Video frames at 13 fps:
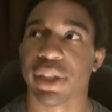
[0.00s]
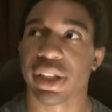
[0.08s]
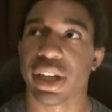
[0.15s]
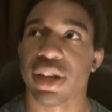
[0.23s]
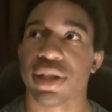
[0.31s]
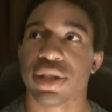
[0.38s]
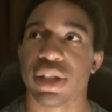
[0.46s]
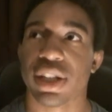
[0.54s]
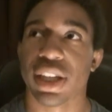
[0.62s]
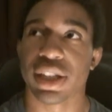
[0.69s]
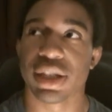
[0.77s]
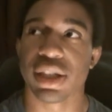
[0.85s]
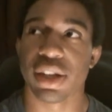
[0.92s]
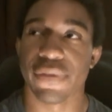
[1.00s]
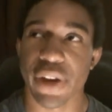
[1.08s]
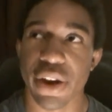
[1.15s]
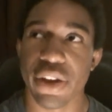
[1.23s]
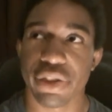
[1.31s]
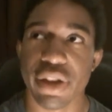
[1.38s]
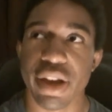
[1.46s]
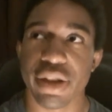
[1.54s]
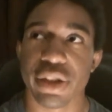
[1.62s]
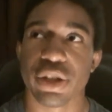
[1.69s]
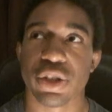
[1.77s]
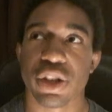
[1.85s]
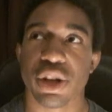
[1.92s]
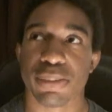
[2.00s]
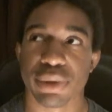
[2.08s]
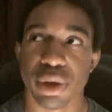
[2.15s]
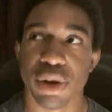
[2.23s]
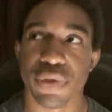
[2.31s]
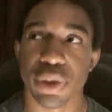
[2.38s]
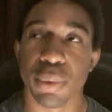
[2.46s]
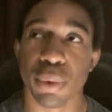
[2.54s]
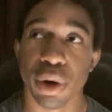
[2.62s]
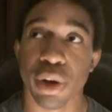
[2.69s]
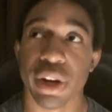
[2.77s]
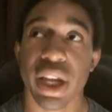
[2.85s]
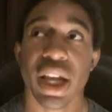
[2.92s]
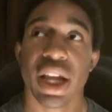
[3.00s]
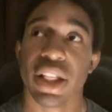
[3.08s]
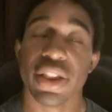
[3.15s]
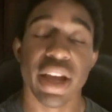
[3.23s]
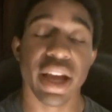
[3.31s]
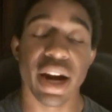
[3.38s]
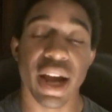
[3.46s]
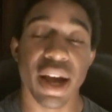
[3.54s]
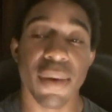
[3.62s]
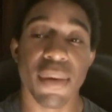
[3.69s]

because it's the very thing that you can observe in the world that